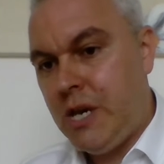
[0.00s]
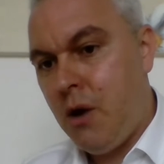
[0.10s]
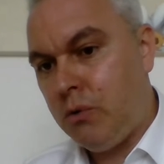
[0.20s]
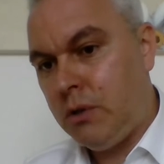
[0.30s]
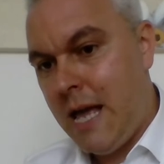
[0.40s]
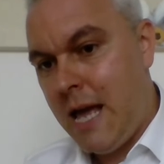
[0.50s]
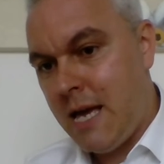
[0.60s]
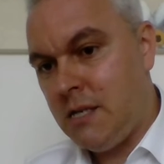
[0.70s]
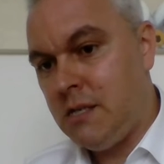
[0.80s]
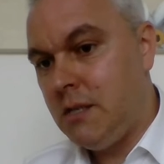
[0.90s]
shareholder
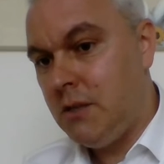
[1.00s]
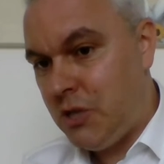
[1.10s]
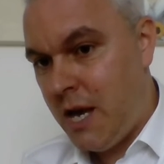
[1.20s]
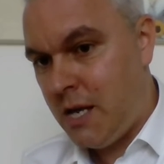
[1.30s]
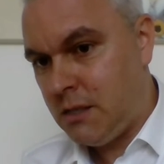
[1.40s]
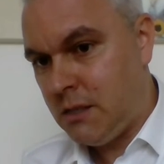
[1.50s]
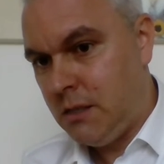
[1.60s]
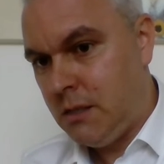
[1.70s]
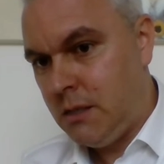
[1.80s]
A's shares.